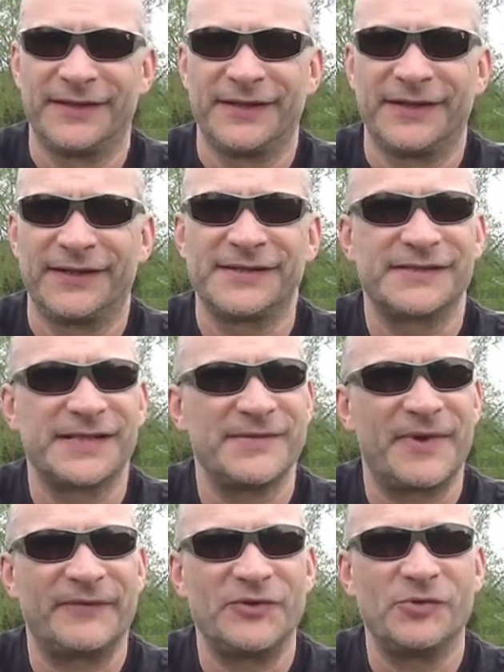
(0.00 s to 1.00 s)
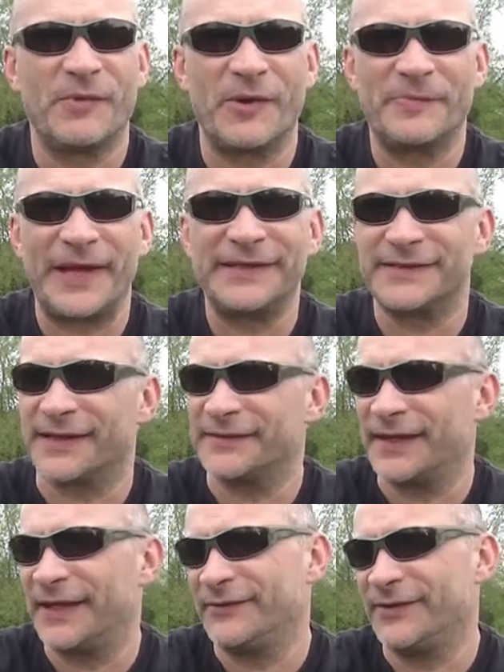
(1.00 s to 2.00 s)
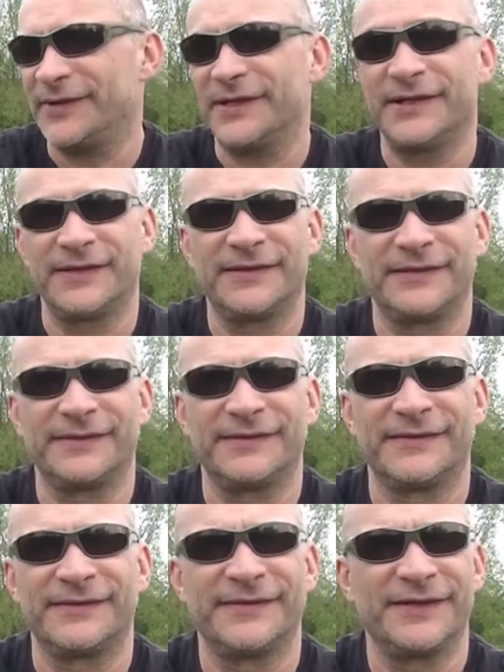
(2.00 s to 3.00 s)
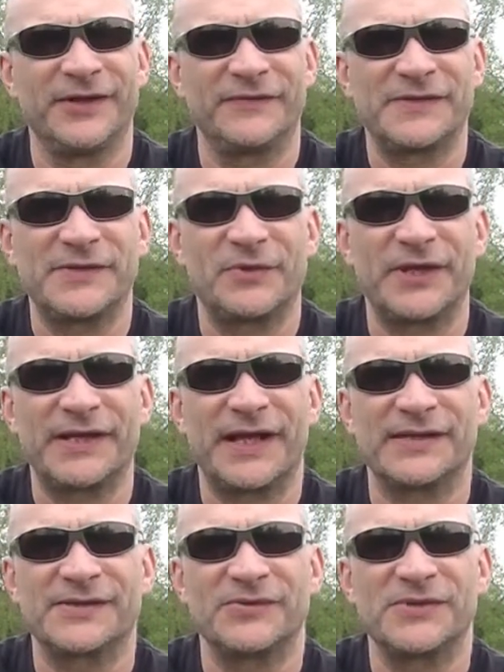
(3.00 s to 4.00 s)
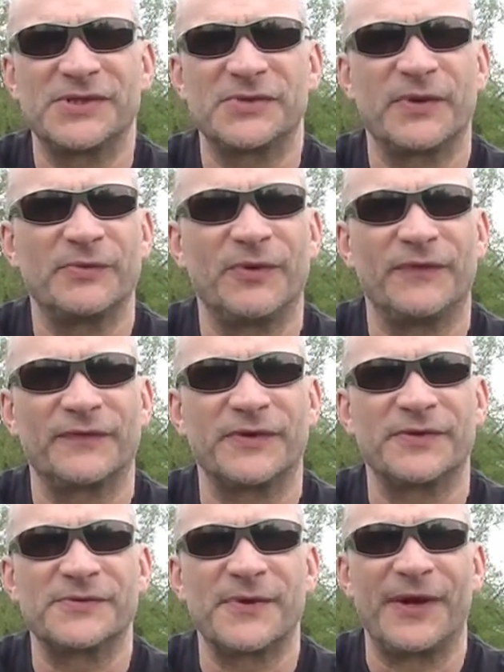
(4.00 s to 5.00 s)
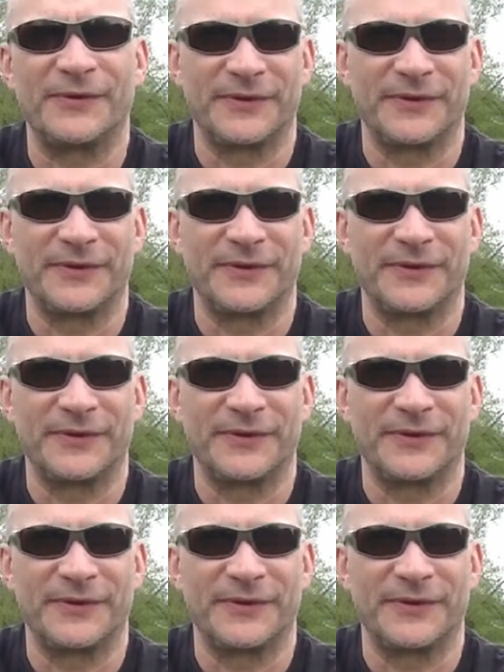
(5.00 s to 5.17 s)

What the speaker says: Could see him having all my bait down there, and he obviously wanted that salty squid wafter as well.